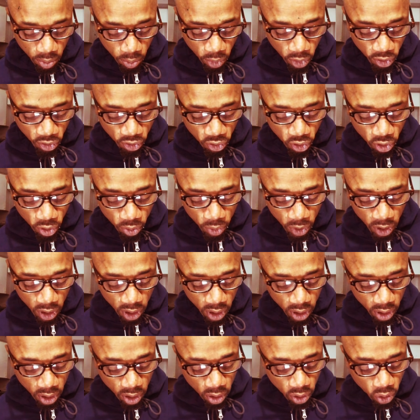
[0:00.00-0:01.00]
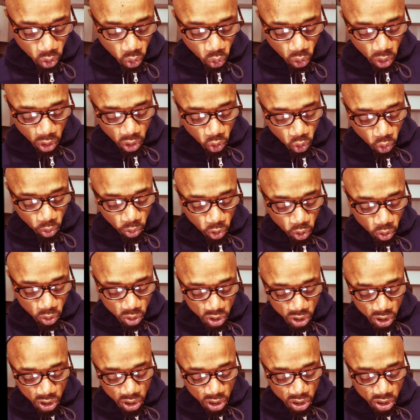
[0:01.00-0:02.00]
But for me and the Lord whom you
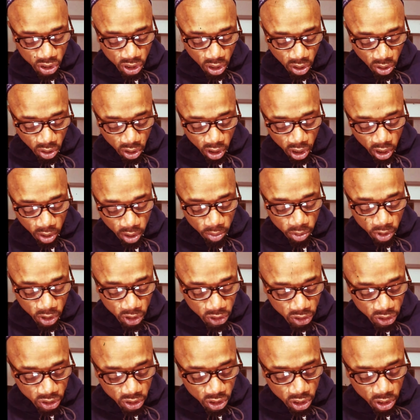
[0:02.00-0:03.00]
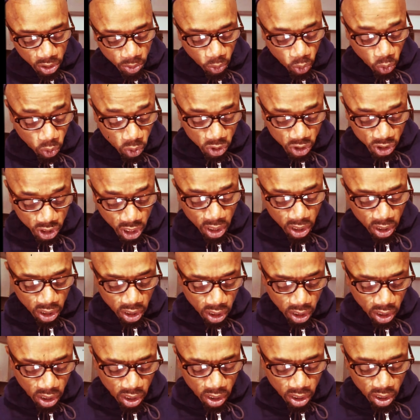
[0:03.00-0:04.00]
seek shall come to his temple
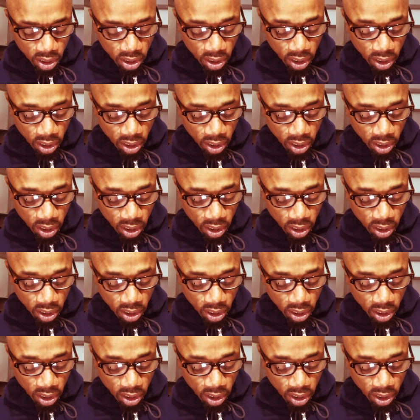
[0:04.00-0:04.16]
suddenly,